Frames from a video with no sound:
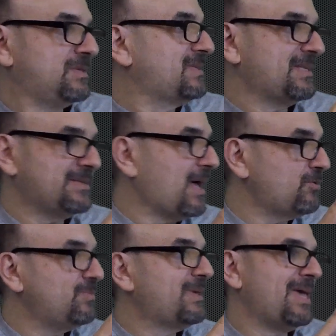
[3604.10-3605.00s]
because that's how
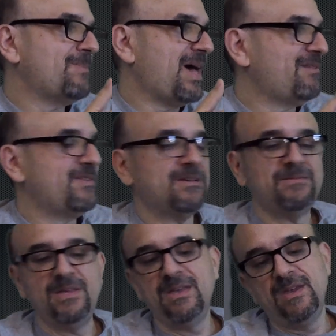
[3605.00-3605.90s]
you became half
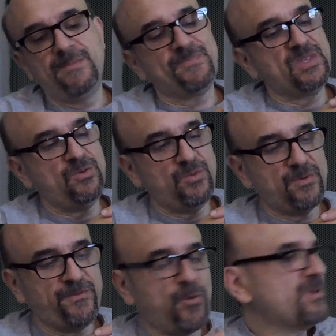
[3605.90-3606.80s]
elf. You
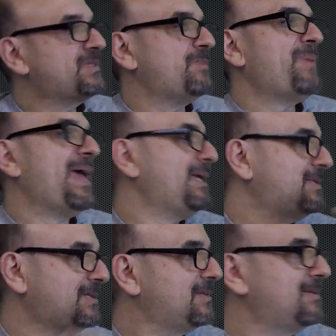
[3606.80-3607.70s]
were forced to
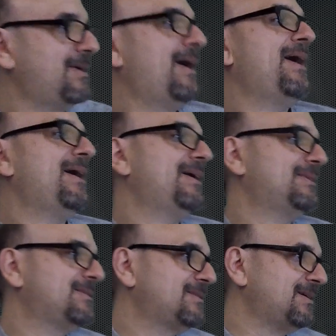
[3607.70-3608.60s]
paint,
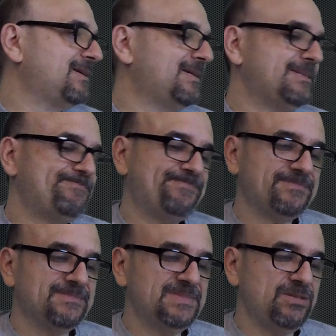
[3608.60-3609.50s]
and uh,
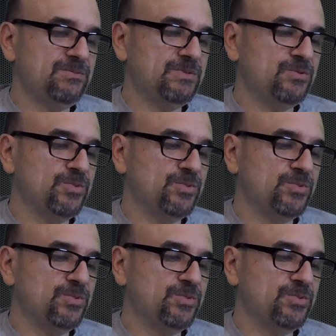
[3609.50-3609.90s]
you you